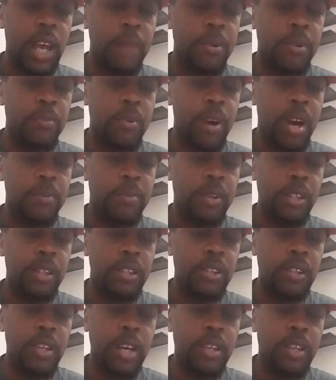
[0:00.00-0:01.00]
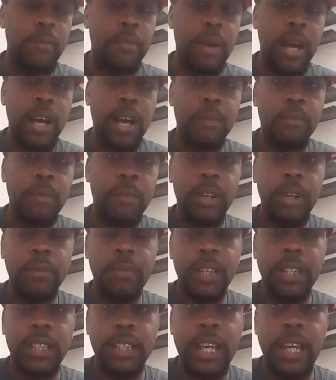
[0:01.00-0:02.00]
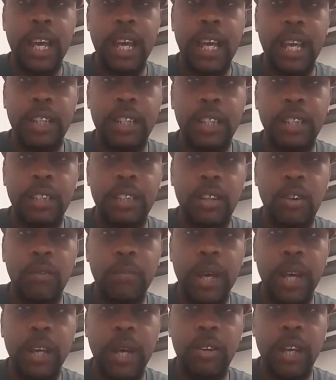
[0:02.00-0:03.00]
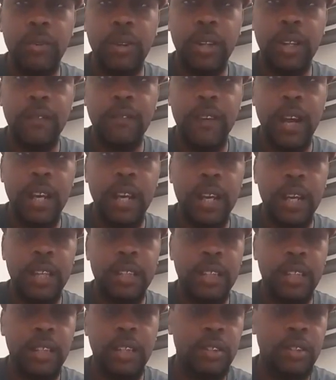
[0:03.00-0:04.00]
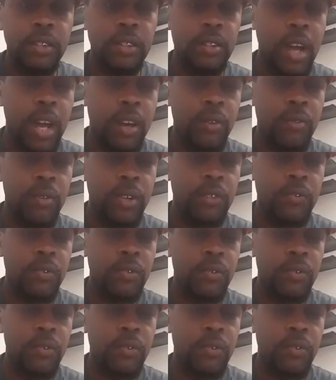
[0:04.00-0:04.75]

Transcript: yeah, with these type of properties, you gotta buy them pretty much cash because no bank will really finance it.